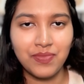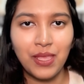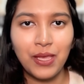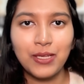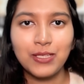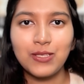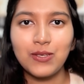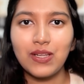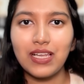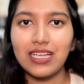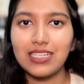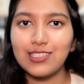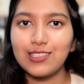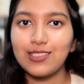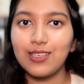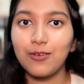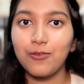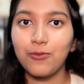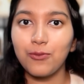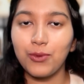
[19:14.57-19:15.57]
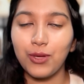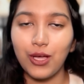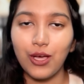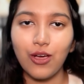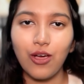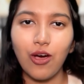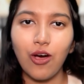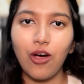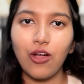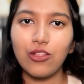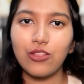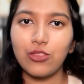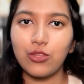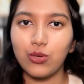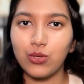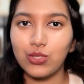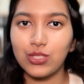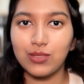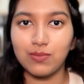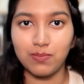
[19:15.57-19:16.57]
So let's work on
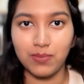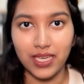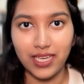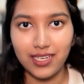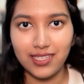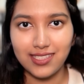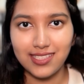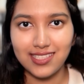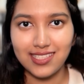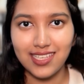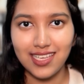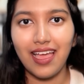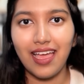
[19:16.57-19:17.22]
those bits.